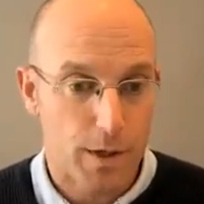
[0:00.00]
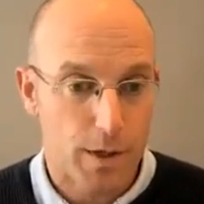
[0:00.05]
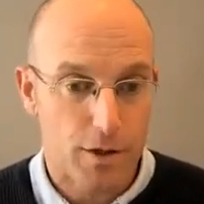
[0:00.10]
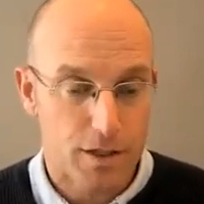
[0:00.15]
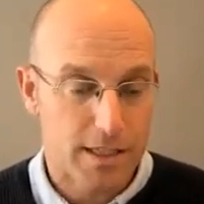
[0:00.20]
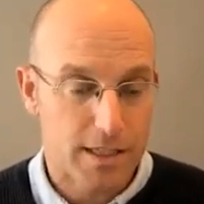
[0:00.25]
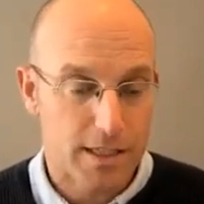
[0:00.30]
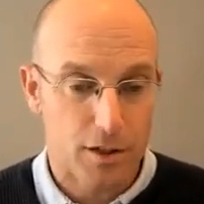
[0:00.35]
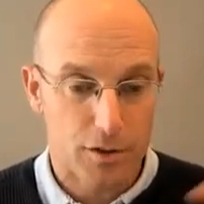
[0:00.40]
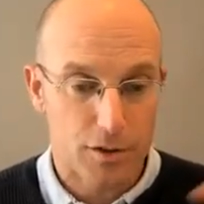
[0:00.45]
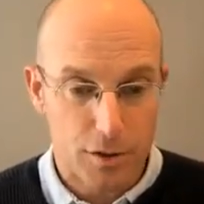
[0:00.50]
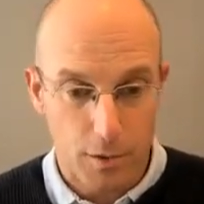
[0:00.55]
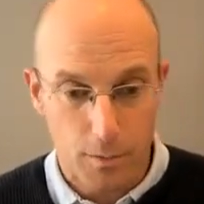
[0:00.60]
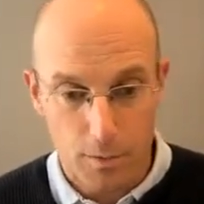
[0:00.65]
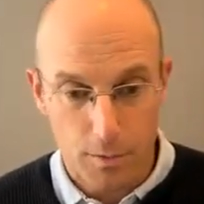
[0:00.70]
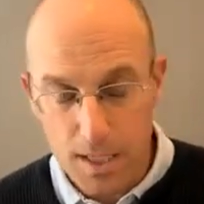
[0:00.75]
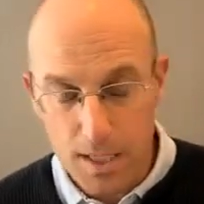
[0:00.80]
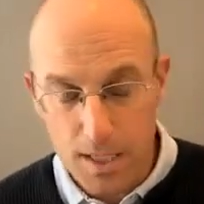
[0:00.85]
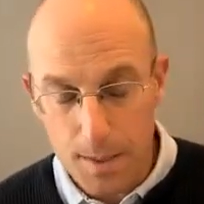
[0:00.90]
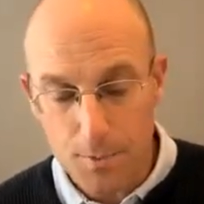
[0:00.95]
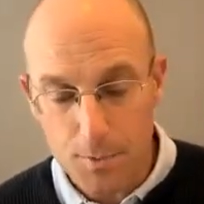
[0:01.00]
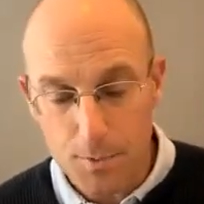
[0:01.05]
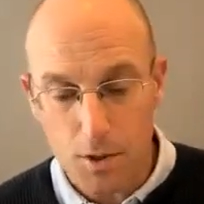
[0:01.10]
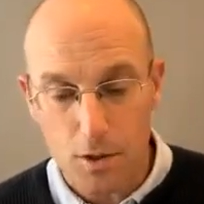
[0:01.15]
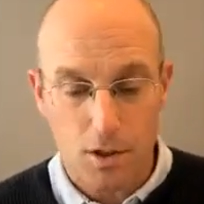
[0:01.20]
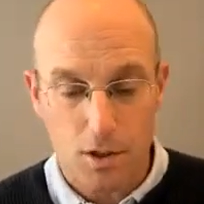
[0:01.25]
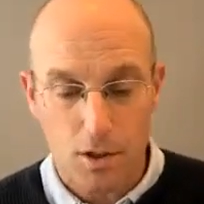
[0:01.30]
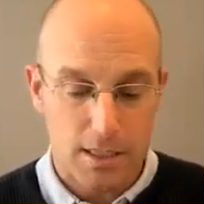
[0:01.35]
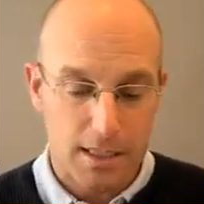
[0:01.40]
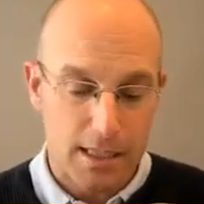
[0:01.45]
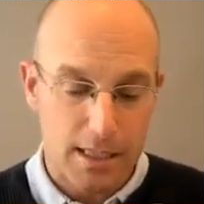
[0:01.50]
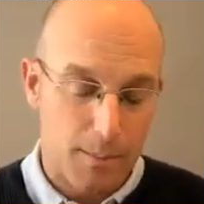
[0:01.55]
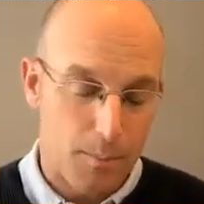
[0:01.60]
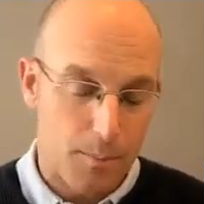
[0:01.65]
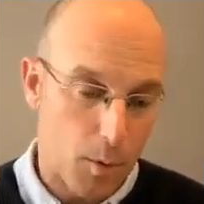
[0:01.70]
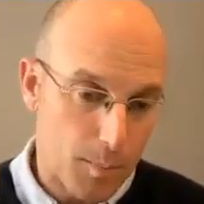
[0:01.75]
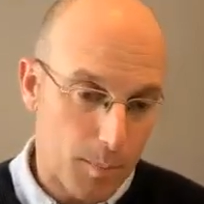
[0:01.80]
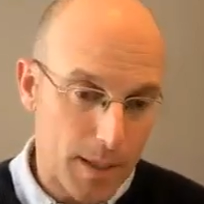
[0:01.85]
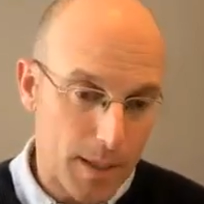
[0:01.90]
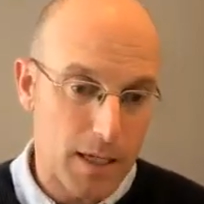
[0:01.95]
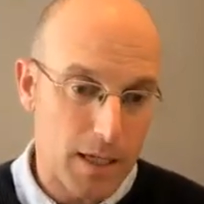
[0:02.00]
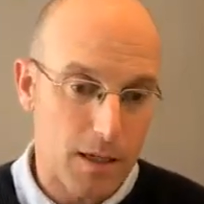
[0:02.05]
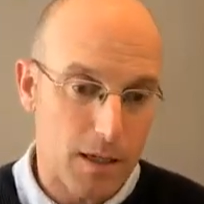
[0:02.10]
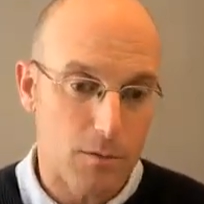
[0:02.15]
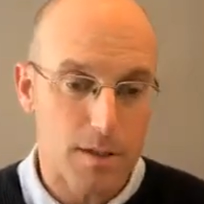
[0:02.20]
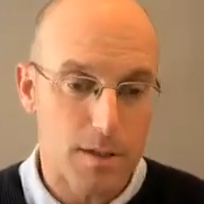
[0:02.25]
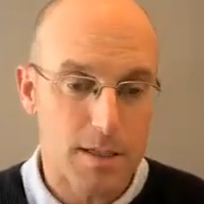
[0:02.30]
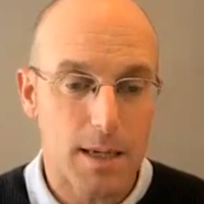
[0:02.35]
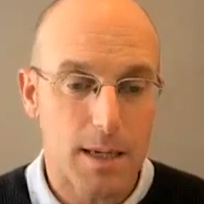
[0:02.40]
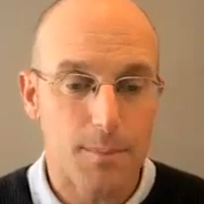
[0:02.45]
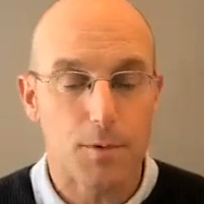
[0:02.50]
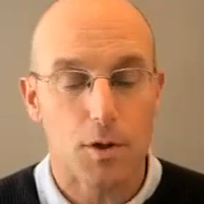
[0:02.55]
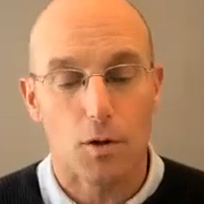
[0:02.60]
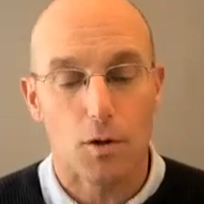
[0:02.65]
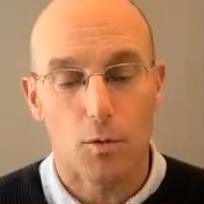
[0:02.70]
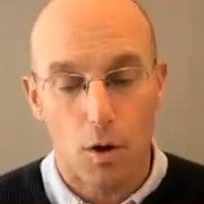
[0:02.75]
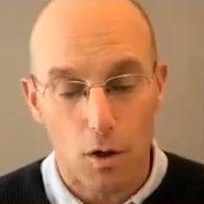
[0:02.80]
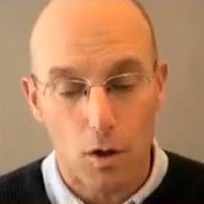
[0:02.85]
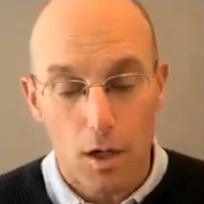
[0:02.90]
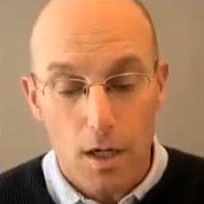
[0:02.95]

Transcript: So whether it's the LDL receptor, it's the ApoB receptor,